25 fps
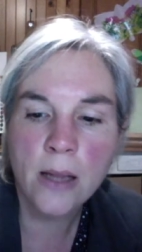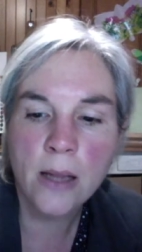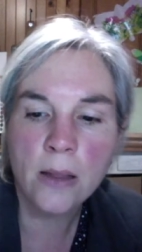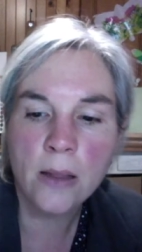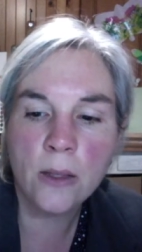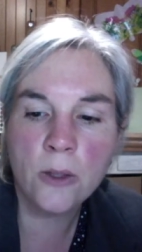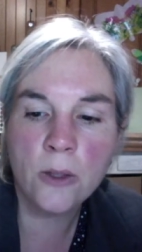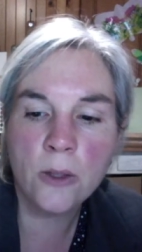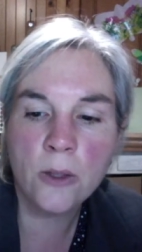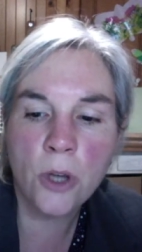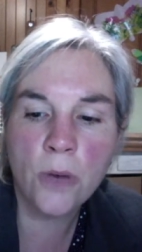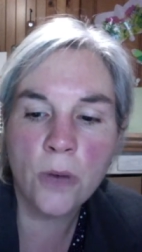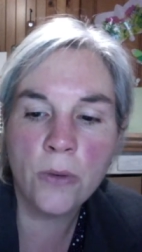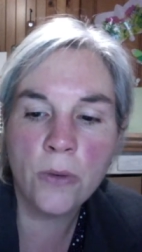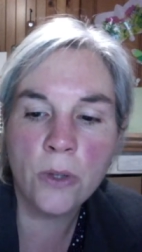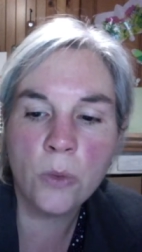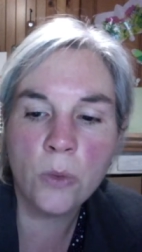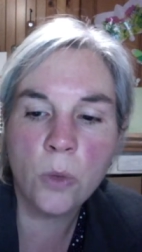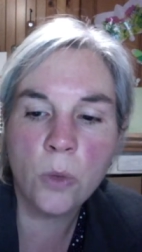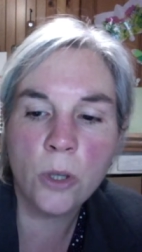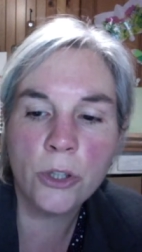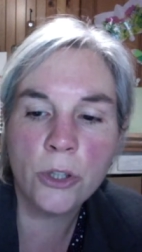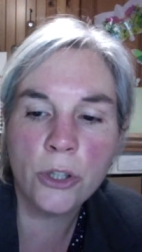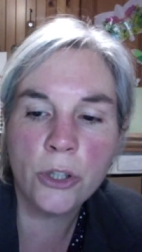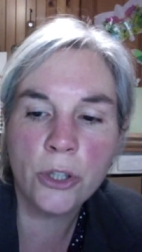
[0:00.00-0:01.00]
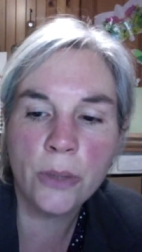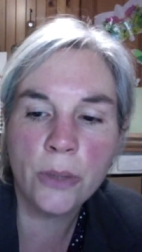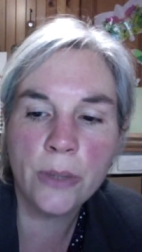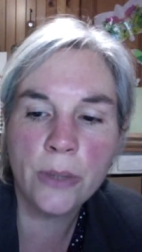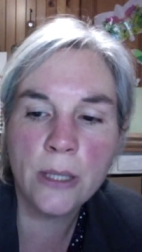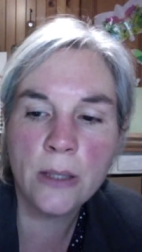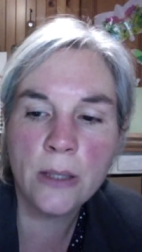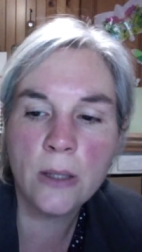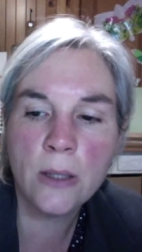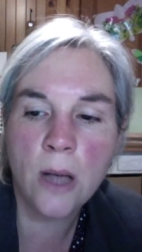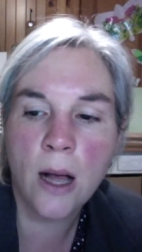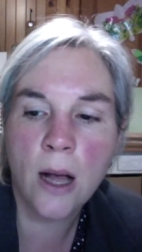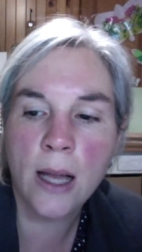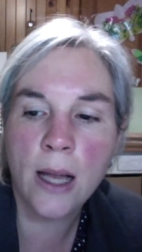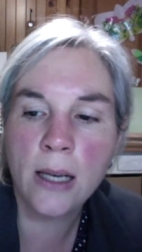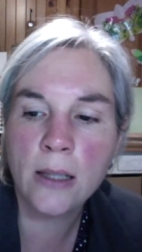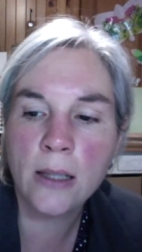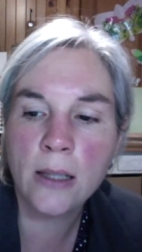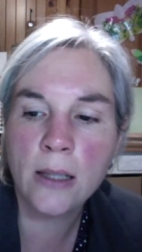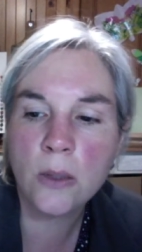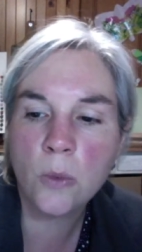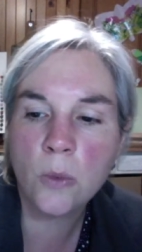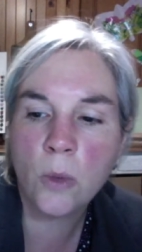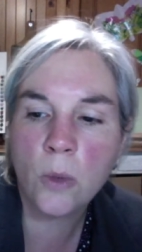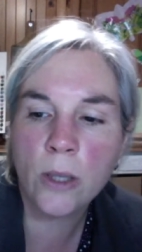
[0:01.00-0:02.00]
The servant watched her in
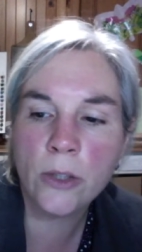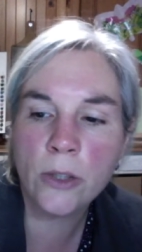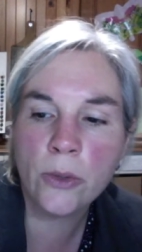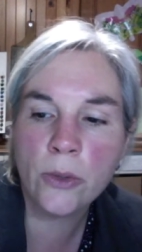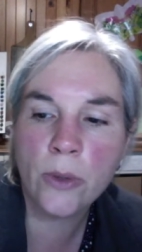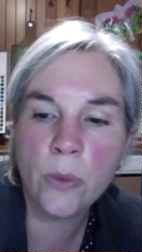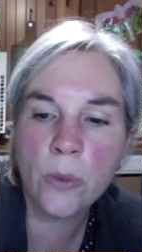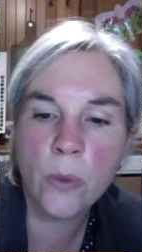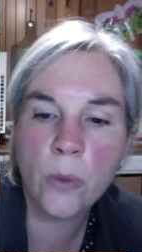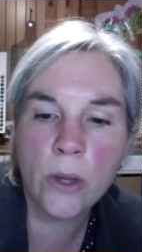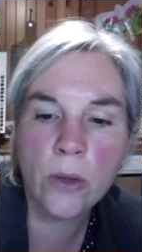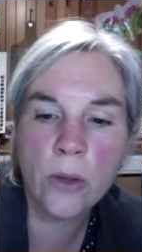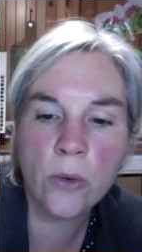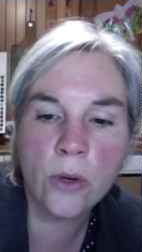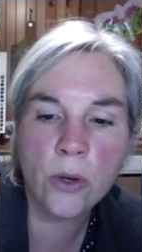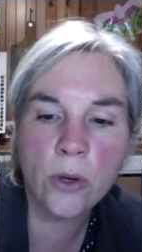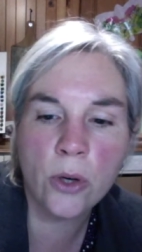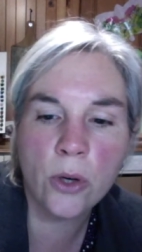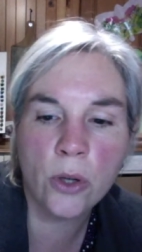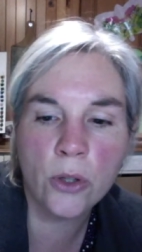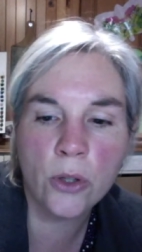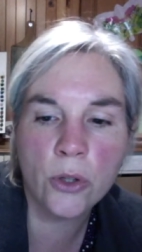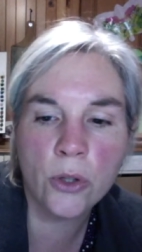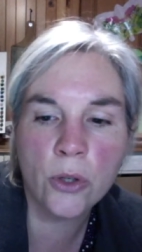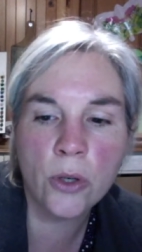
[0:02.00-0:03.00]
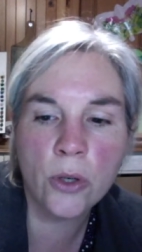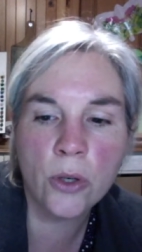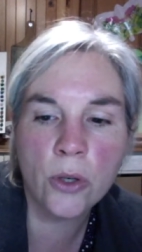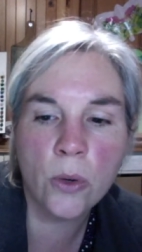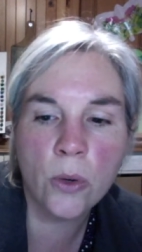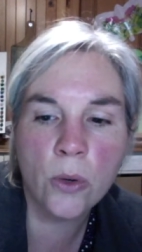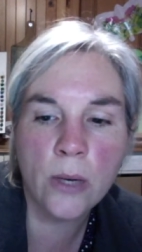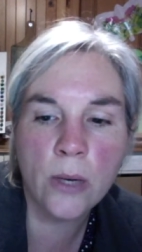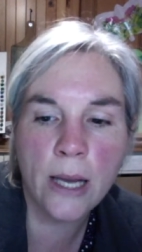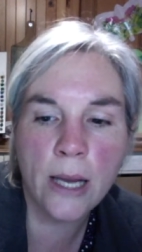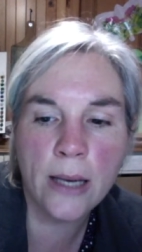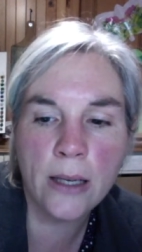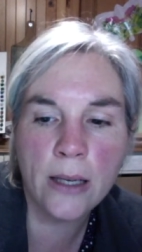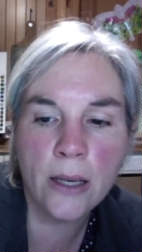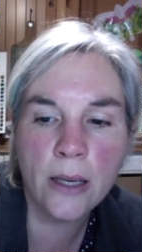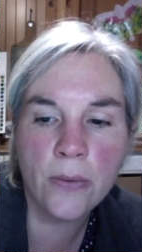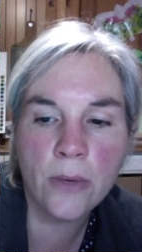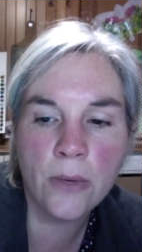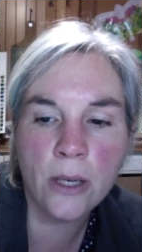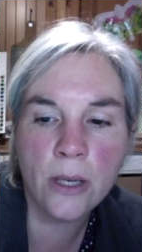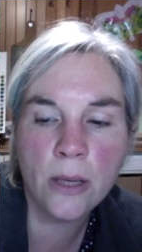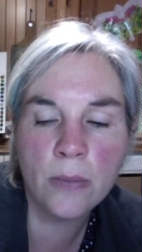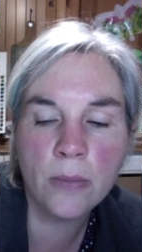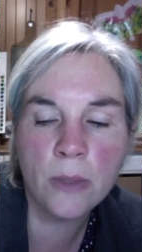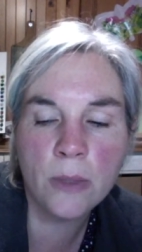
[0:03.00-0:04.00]
silence, wondering whether or not the Lord had
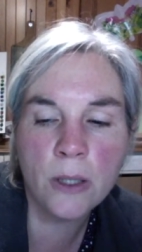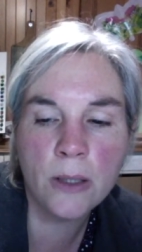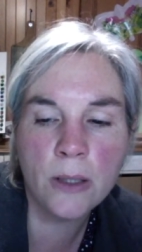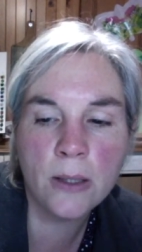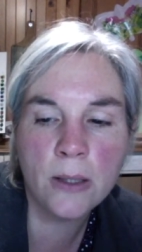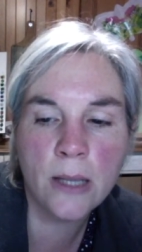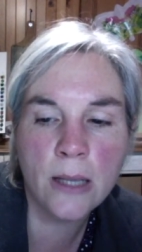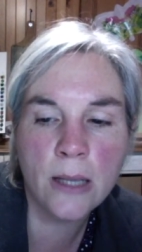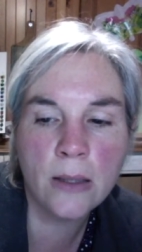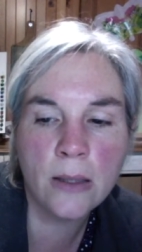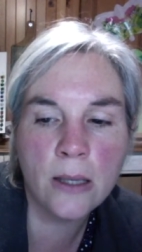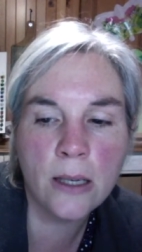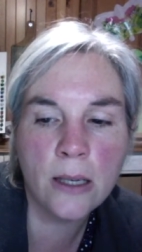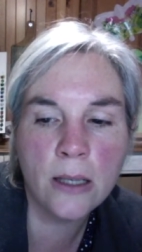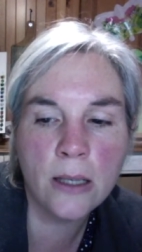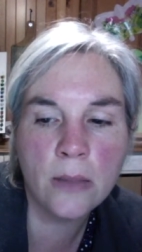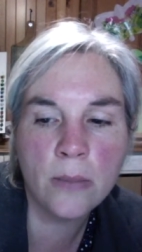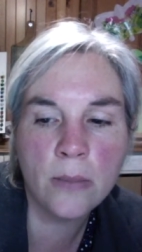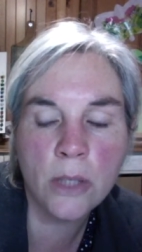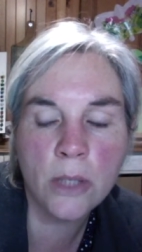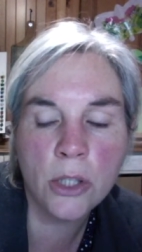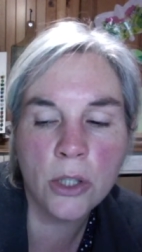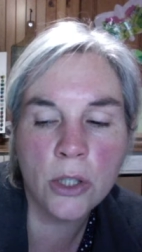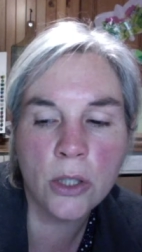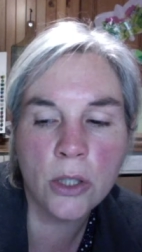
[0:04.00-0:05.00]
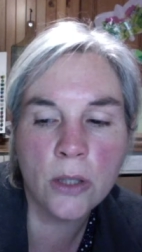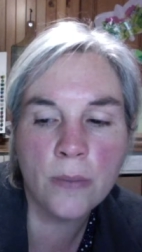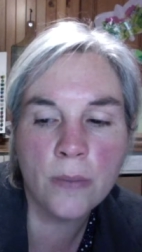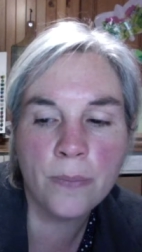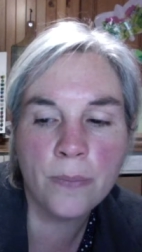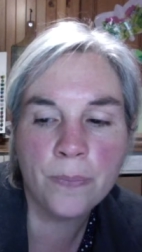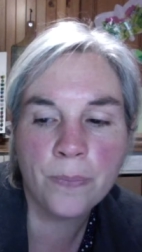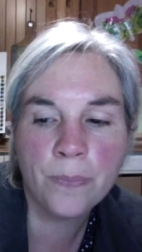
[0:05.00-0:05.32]
given him success in his mission.